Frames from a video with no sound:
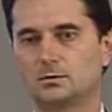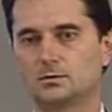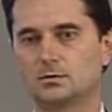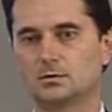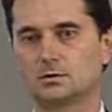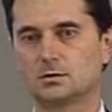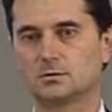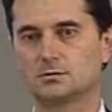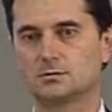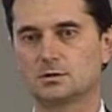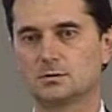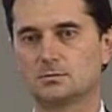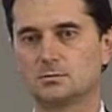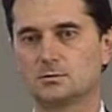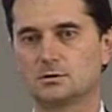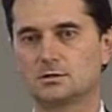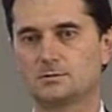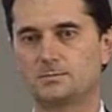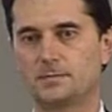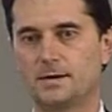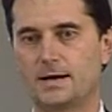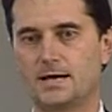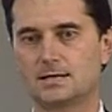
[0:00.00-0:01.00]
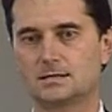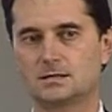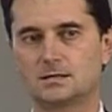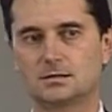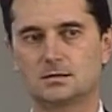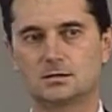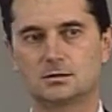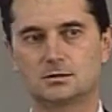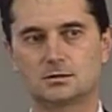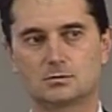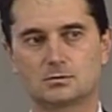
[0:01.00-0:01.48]
If we can't
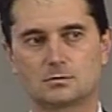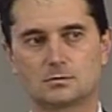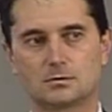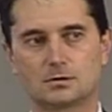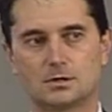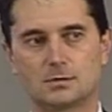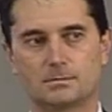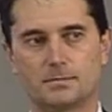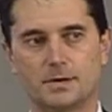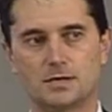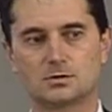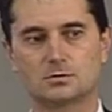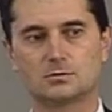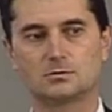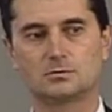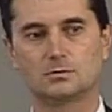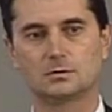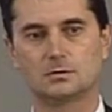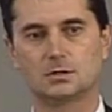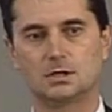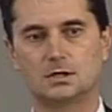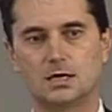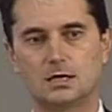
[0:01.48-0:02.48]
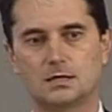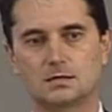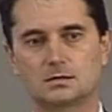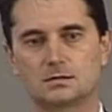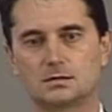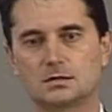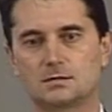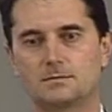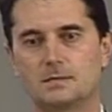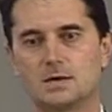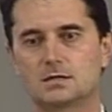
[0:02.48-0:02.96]
solve these issues in our
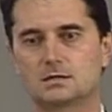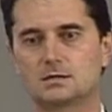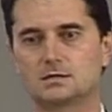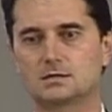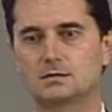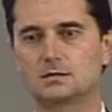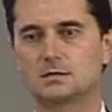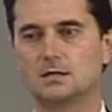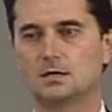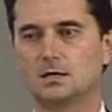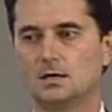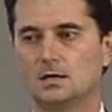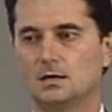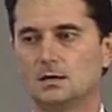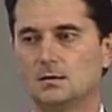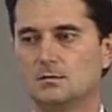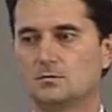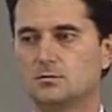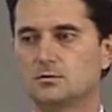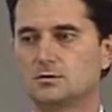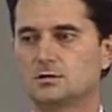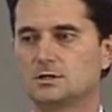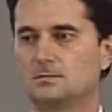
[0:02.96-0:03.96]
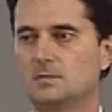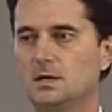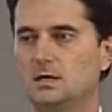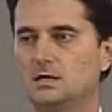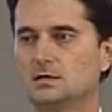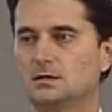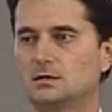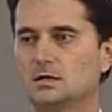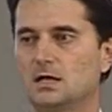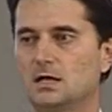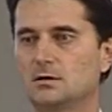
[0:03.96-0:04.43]
countries, it's
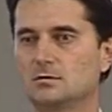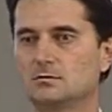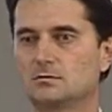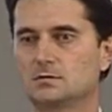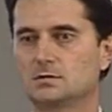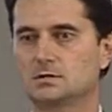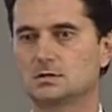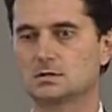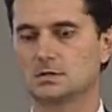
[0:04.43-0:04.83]
hardly